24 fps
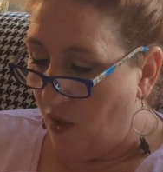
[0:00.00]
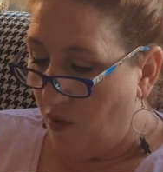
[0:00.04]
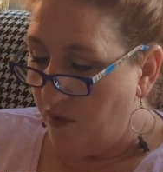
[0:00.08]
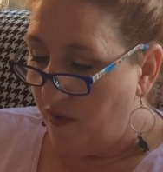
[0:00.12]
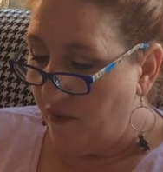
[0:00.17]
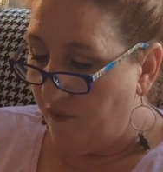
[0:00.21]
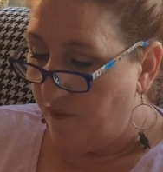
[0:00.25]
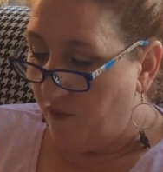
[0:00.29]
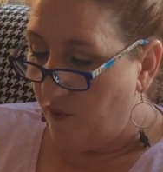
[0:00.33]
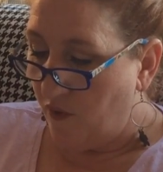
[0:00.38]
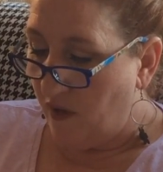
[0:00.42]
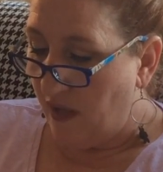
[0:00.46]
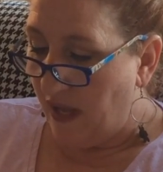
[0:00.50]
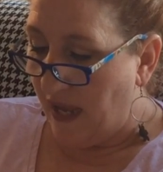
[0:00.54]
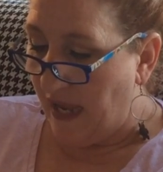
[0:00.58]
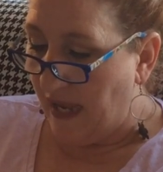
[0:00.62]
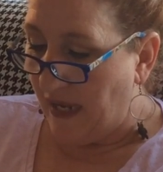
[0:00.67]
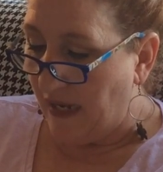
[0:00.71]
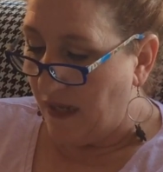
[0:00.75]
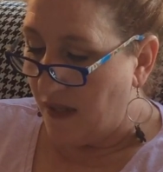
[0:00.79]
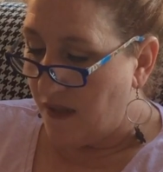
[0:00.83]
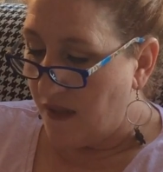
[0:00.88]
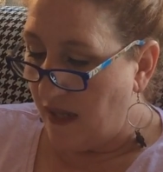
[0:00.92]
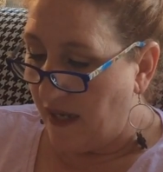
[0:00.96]
load it full of
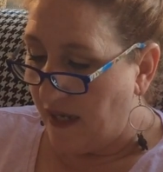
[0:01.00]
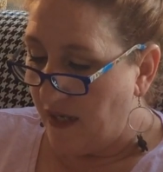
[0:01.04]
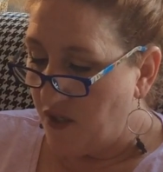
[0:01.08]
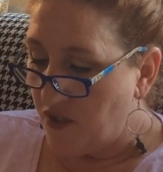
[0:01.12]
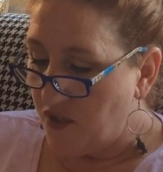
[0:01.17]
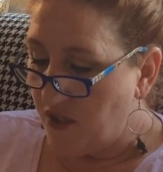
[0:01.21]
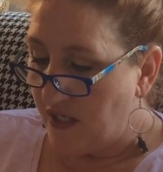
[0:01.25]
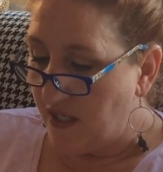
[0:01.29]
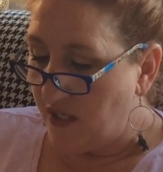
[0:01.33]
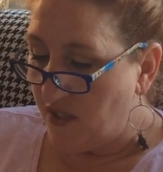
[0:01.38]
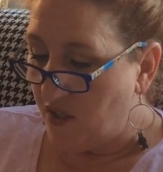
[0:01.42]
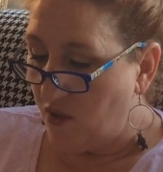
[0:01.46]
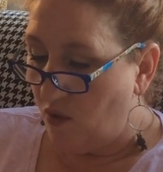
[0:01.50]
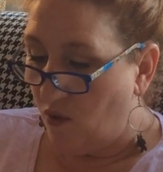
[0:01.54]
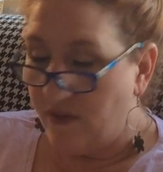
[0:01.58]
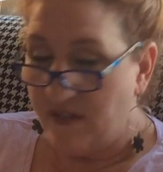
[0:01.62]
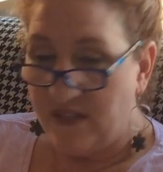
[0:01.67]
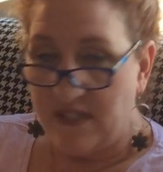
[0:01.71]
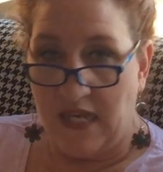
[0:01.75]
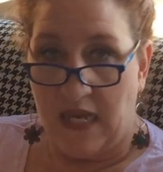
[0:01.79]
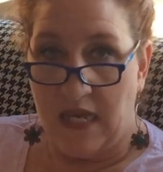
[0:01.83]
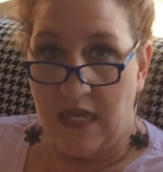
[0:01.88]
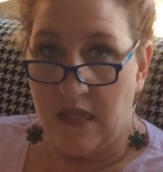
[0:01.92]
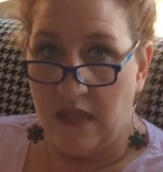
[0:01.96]
eggs. I usually do a
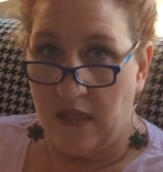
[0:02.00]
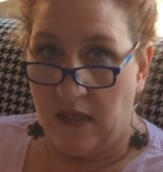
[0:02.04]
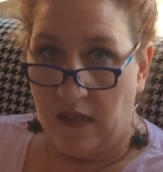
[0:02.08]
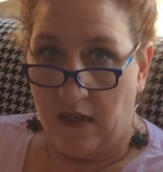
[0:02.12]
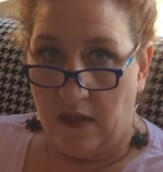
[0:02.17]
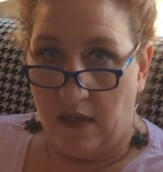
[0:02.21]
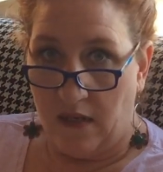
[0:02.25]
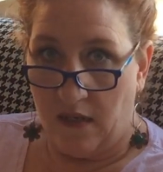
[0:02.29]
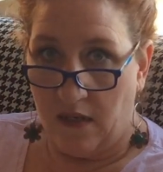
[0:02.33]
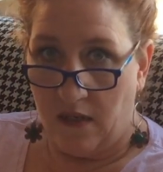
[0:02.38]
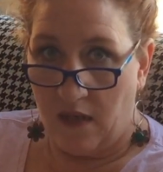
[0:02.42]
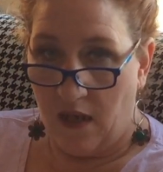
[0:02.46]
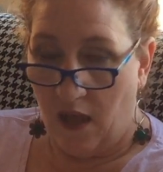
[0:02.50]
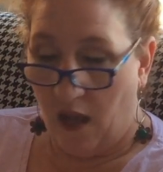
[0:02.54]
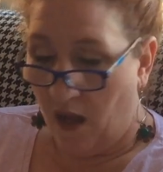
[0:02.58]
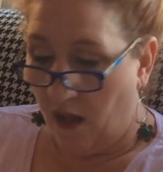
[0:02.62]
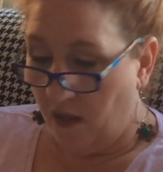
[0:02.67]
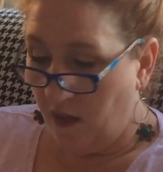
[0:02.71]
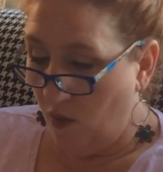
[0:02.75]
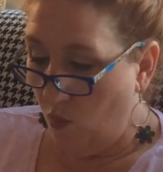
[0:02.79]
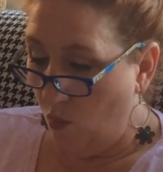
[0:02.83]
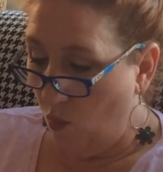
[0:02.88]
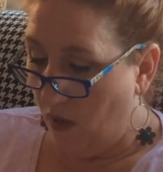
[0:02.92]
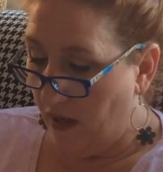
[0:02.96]
dozen
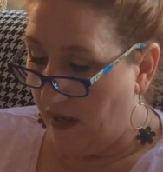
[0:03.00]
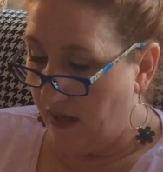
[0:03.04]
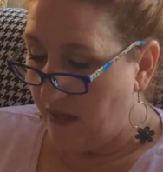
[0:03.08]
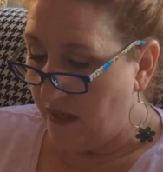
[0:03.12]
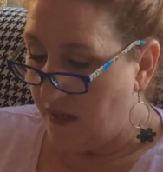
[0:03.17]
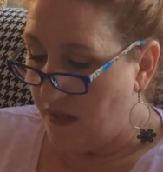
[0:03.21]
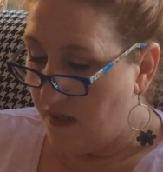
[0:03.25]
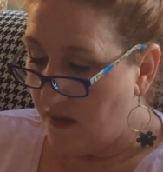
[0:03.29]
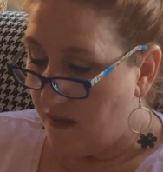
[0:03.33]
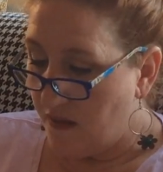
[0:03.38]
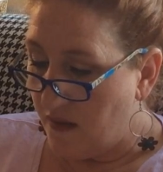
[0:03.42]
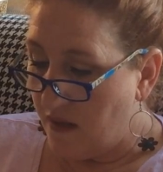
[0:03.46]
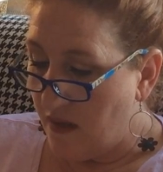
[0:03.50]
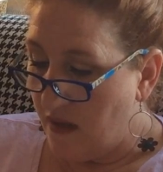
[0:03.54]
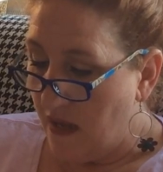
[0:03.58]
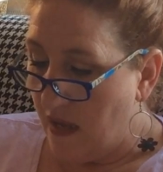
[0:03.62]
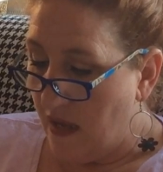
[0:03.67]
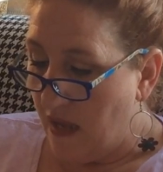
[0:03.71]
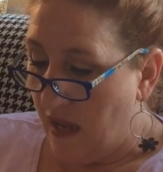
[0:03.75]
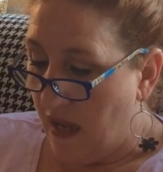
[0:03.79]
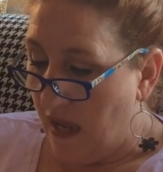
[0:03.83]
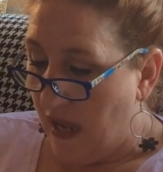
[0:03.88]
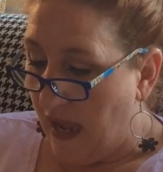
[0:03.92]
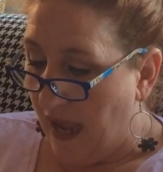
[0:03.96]
all at once,
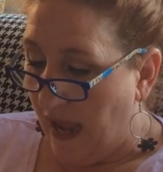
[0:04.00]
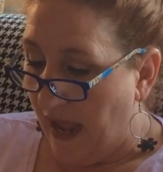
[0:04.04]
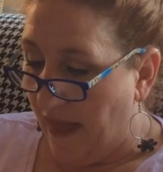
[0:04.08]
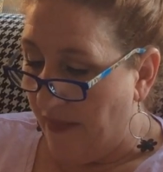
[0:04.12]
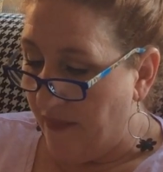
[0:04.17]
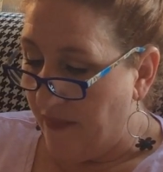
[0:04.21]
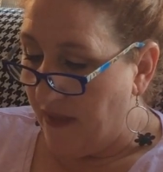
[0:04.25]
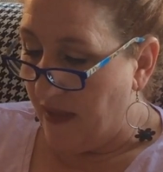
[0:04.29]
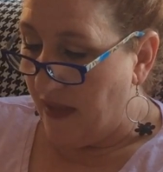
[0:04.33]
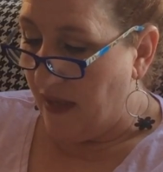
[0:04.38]
and